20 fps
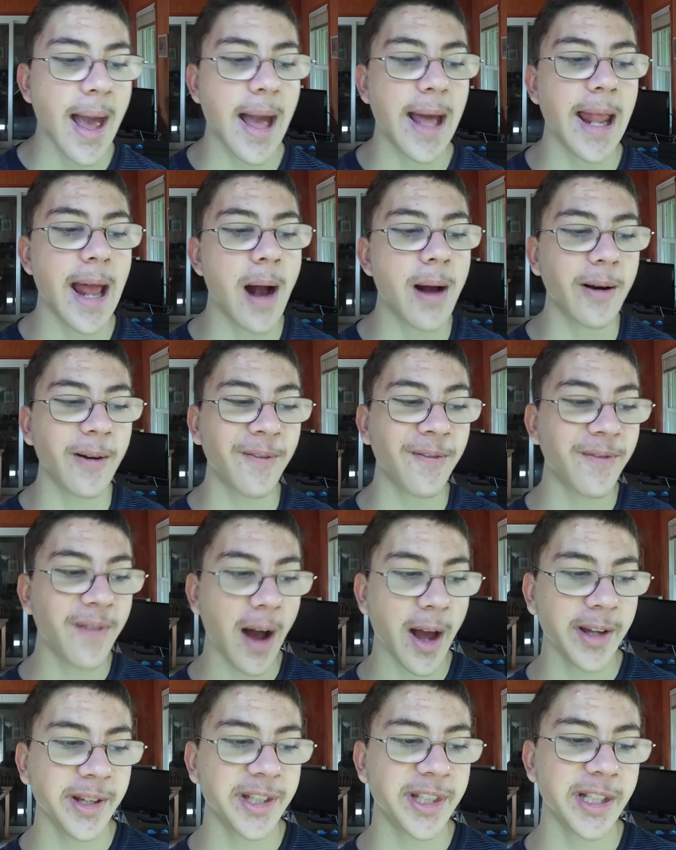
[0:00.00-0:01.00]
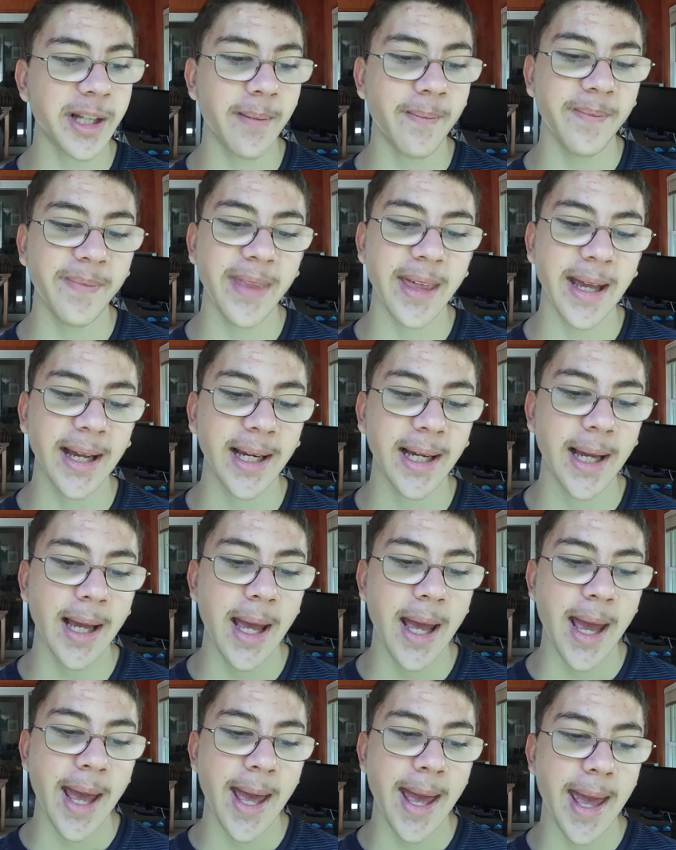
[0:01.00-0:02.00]
and how to find something
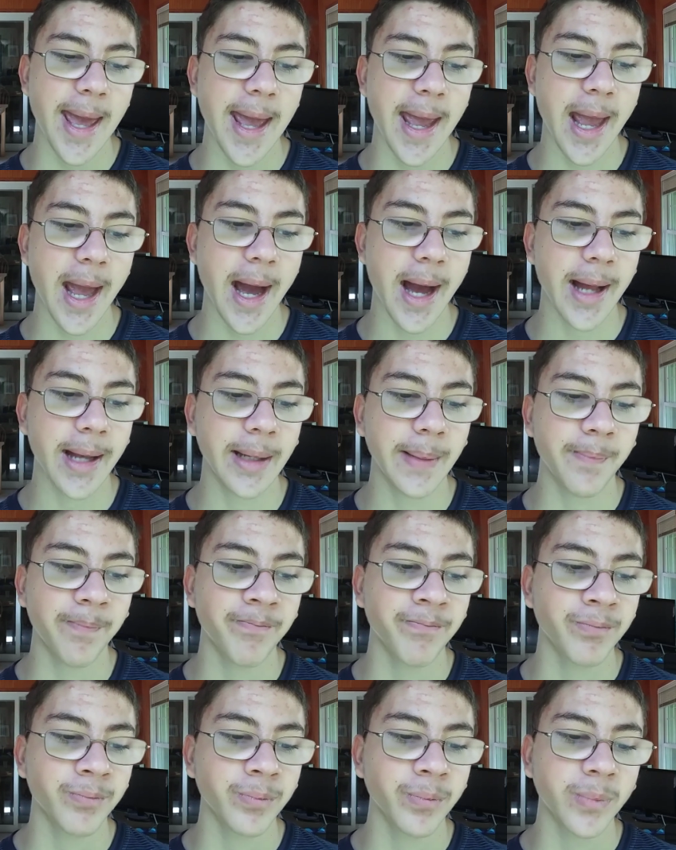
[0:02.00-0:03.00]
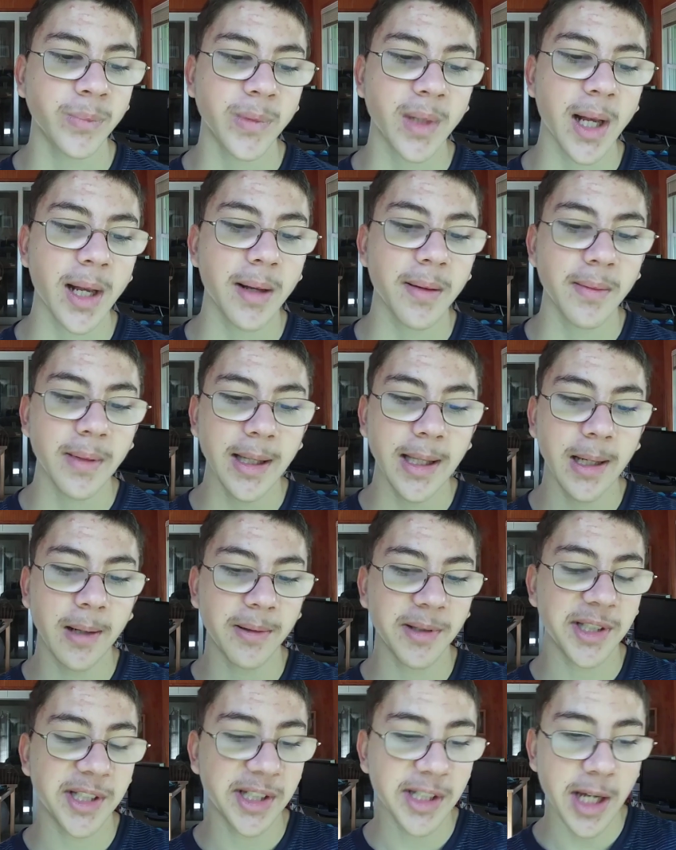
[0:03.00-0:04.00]
and you
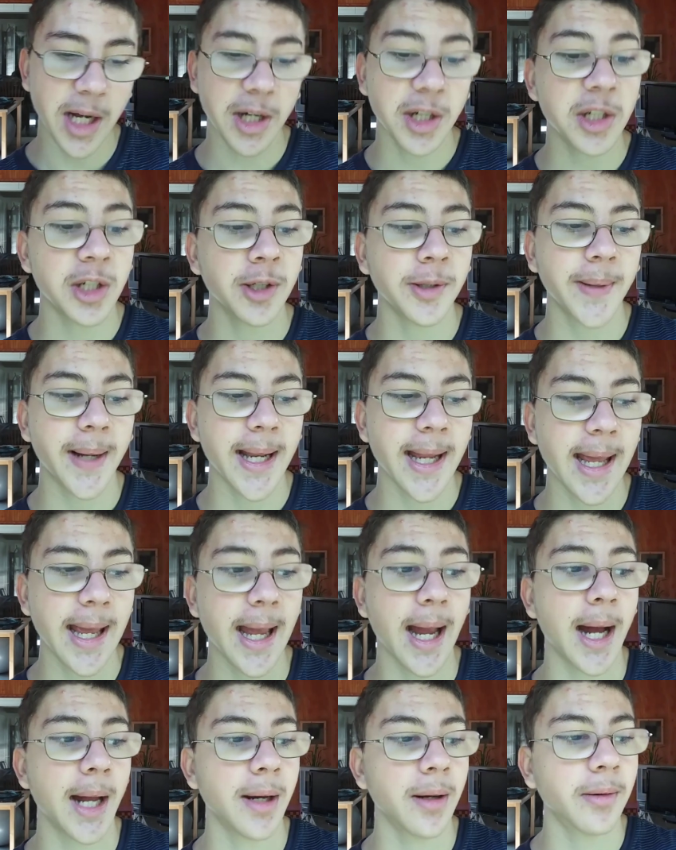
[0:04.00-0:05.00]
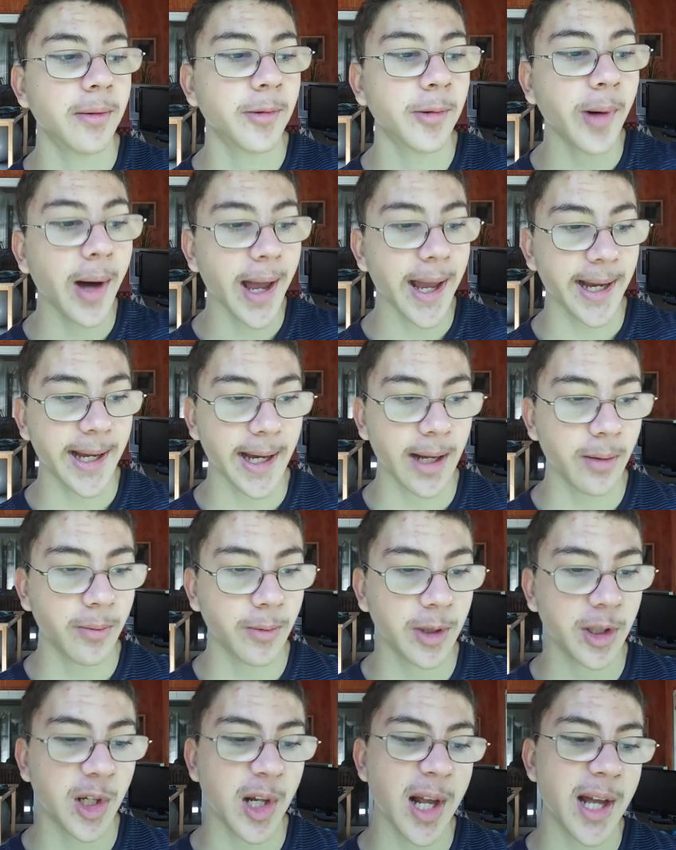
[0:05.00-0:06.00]
know, stick to it and like it,
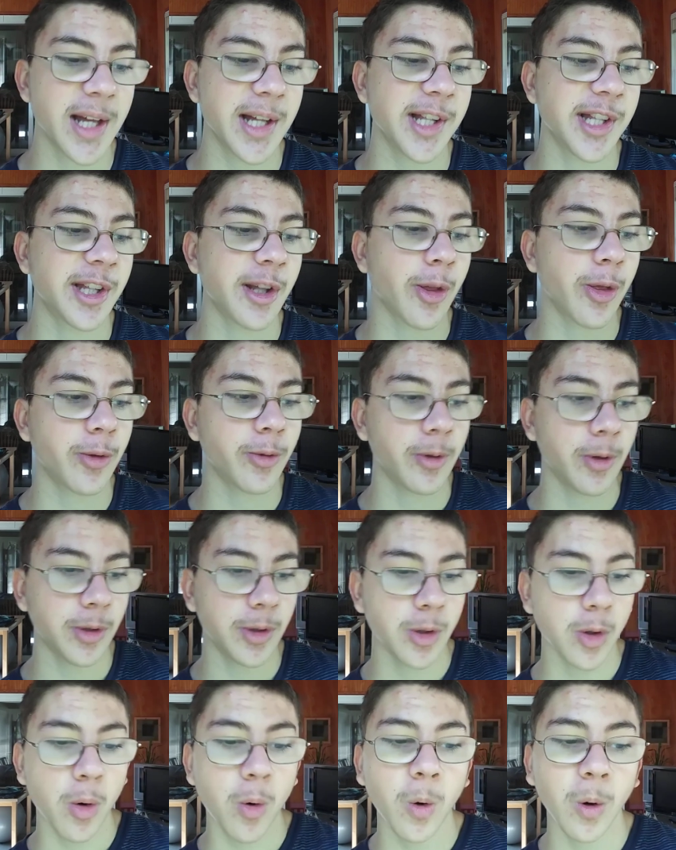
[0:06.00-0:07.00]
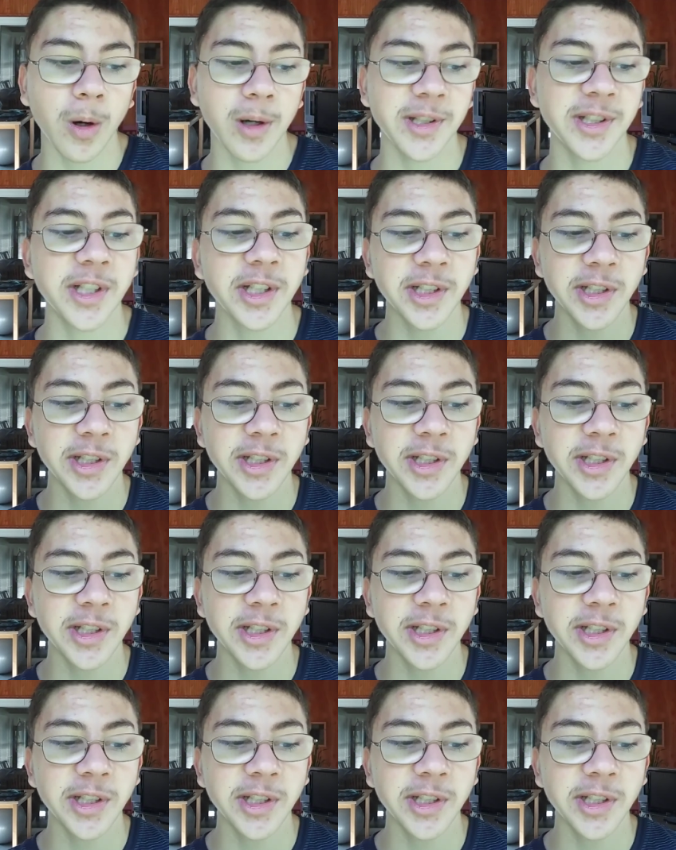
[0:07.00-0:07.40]
which is through Taurus.